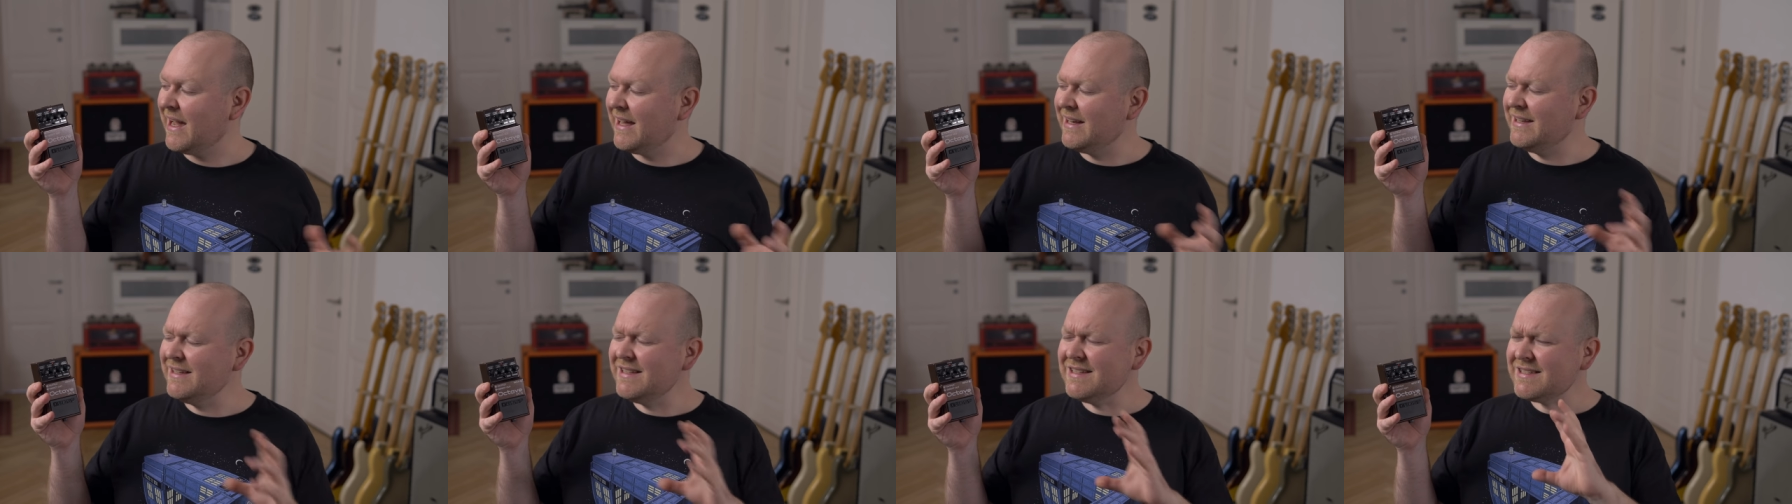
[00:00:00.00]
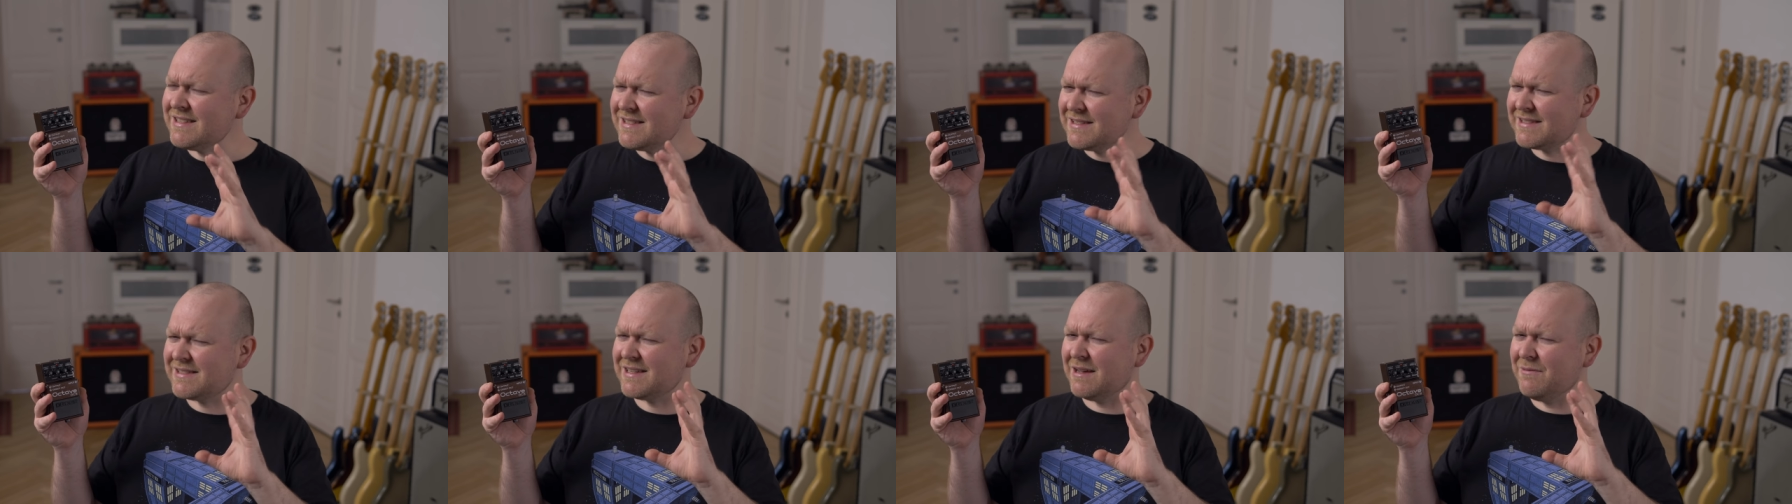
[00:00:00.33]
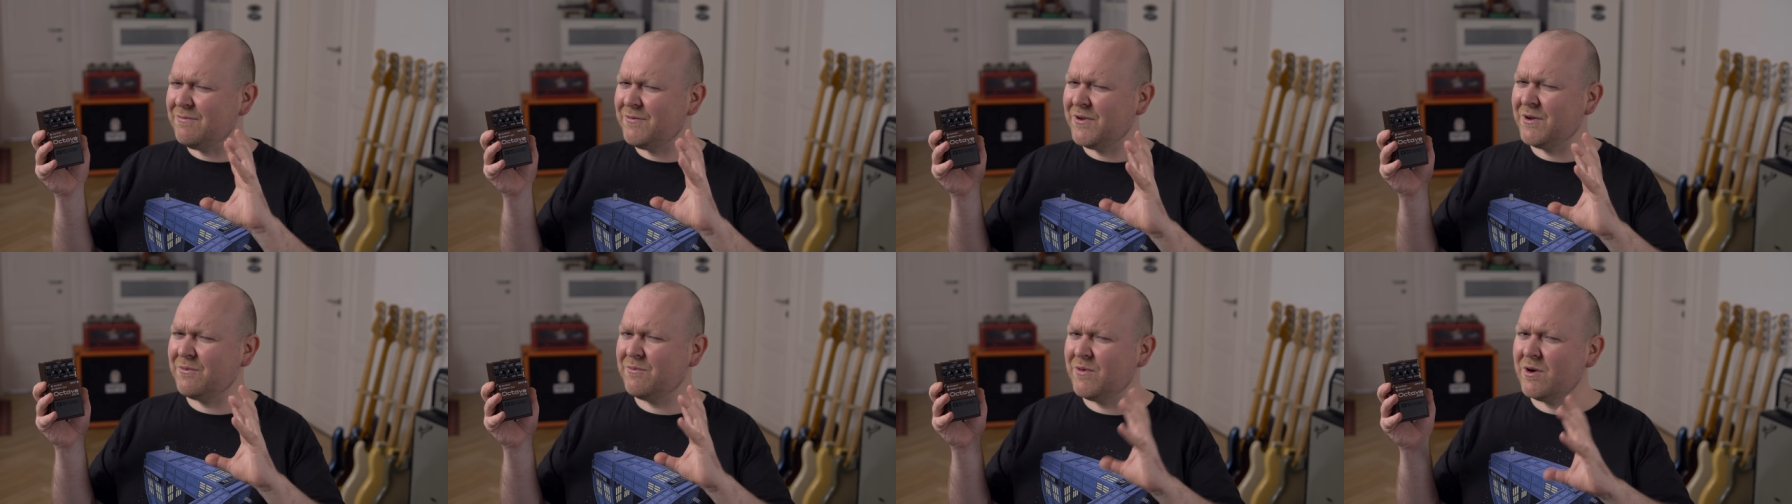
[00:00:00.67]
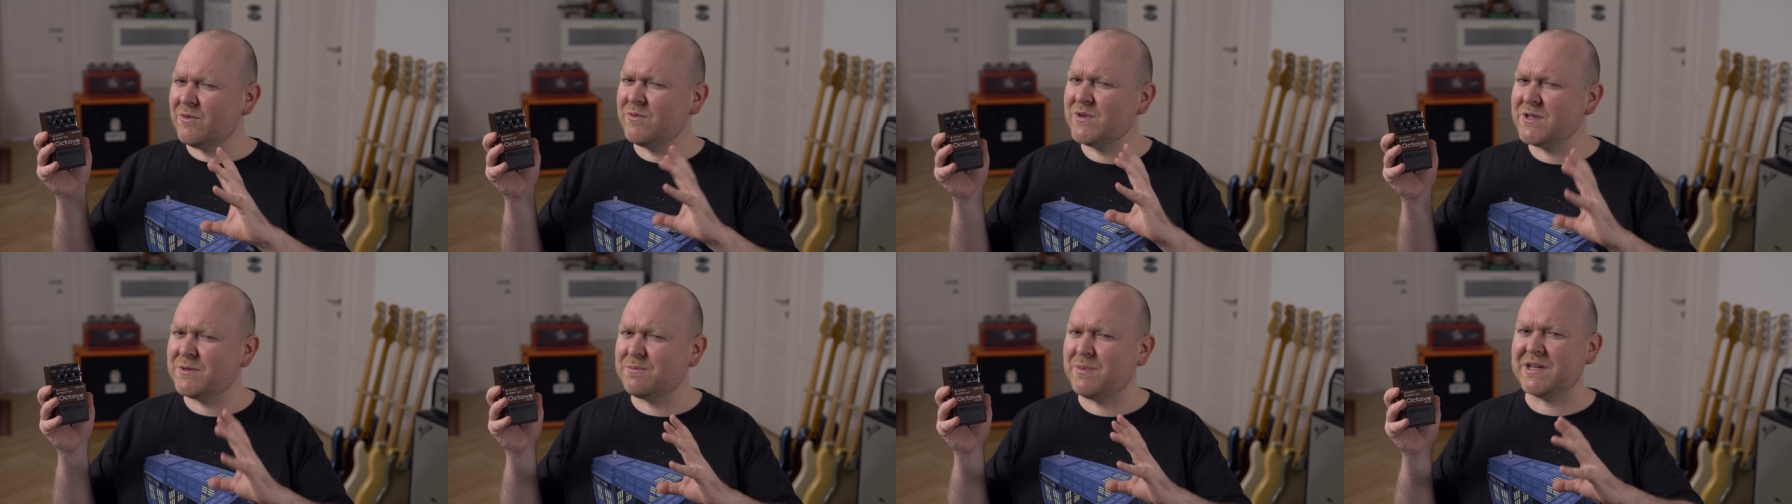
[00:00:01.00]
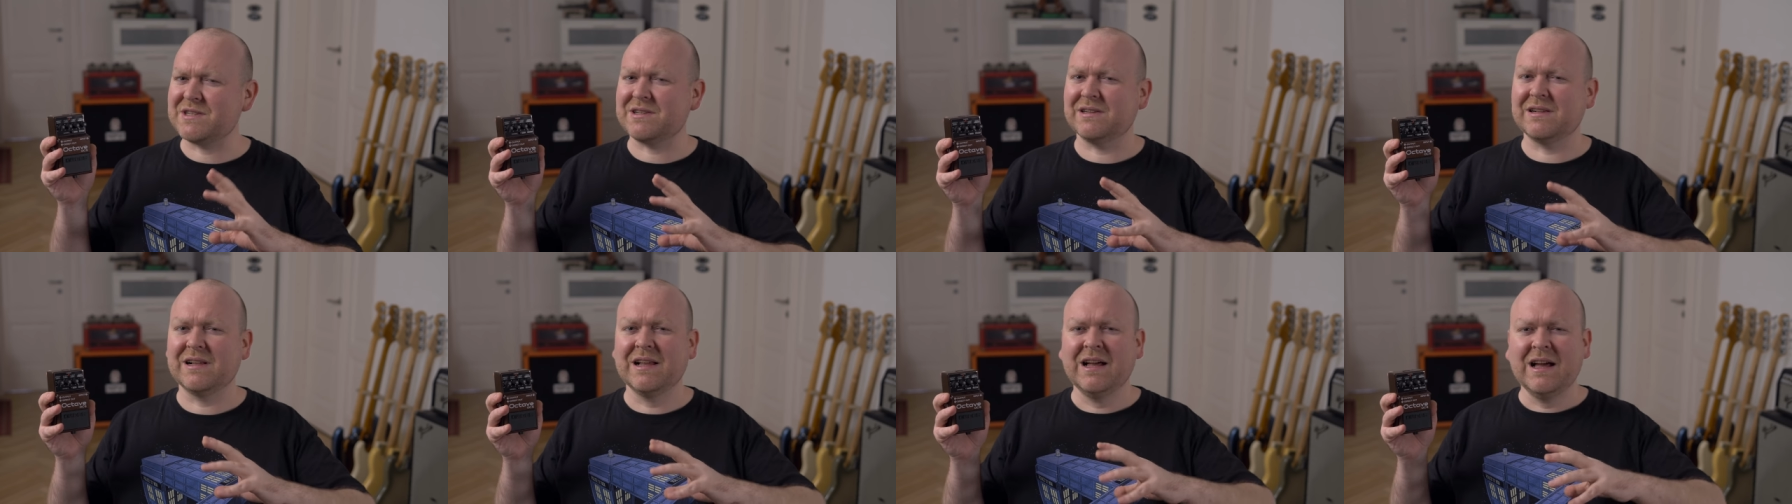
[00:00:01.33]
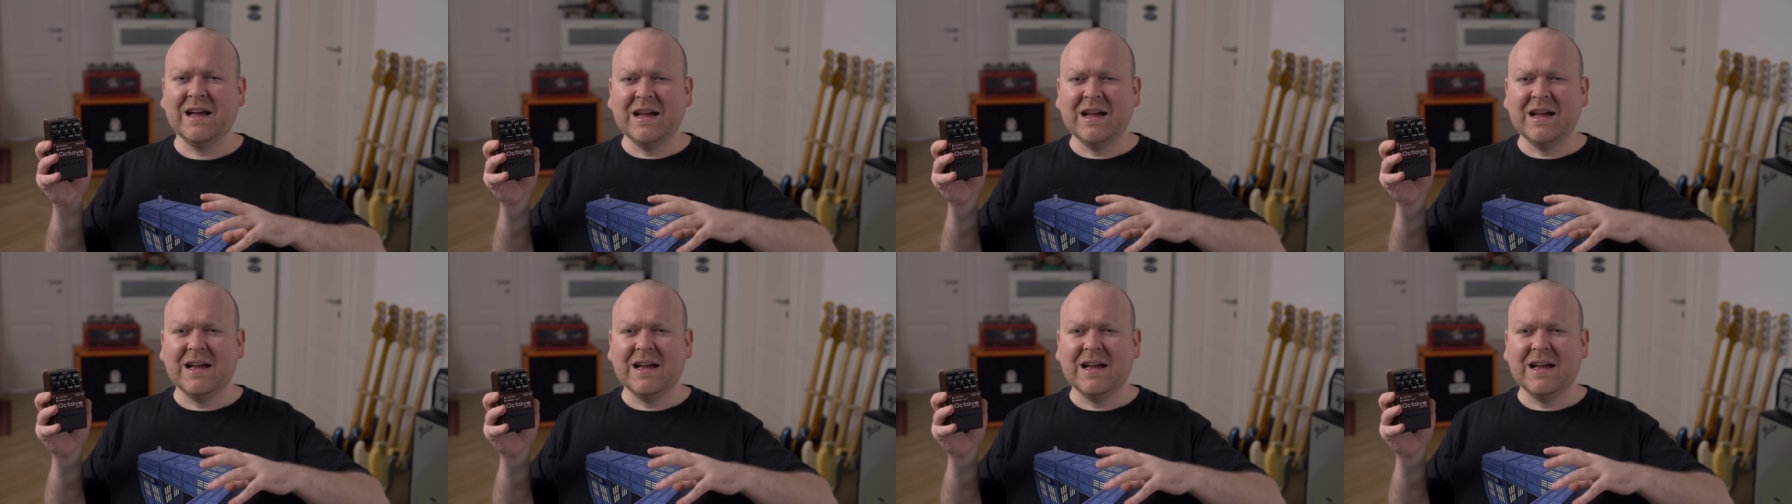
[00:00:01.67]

And this is something very special.